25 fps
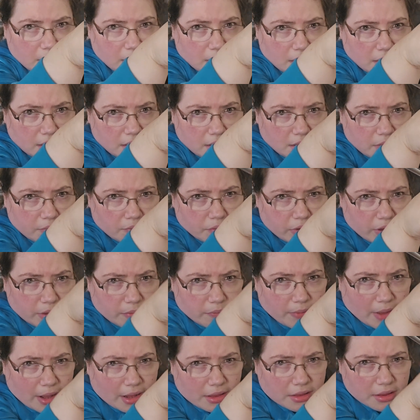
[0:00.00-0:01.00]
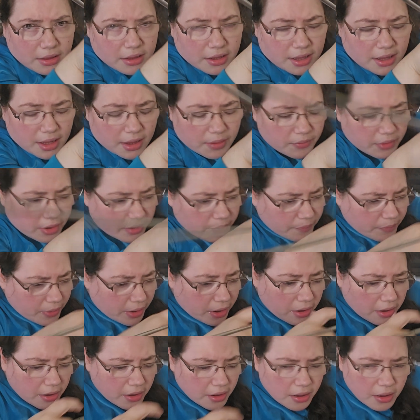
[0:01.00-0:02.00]
it in to bring it back to the camera,
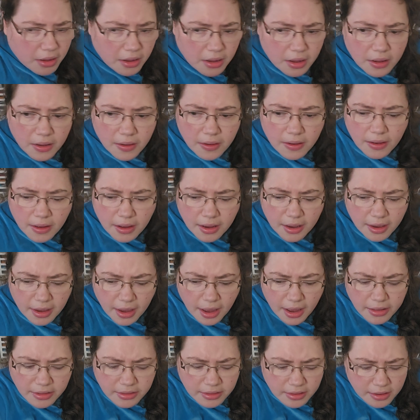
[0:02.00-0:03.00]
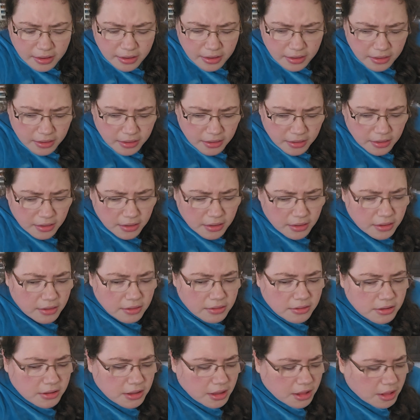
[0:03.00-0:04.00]
but again,
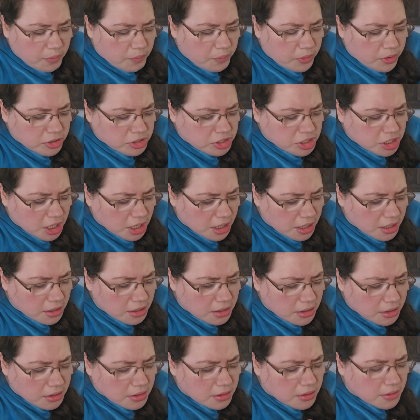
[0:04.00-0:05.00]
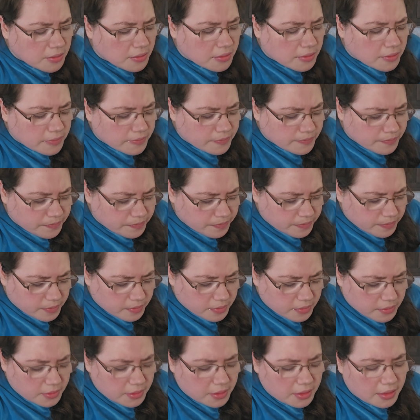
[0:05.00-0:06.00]
just push it,
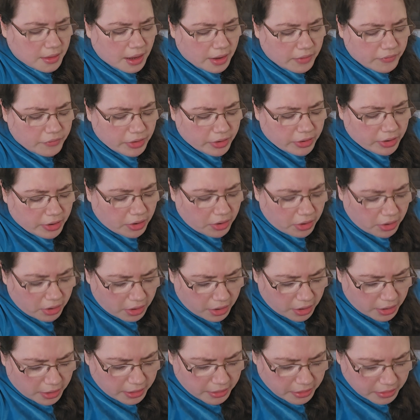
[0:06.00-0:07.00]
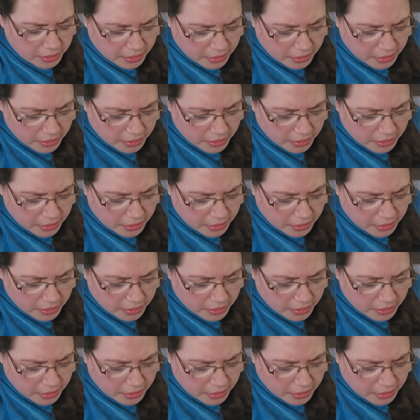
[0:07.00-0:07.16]
not very hard.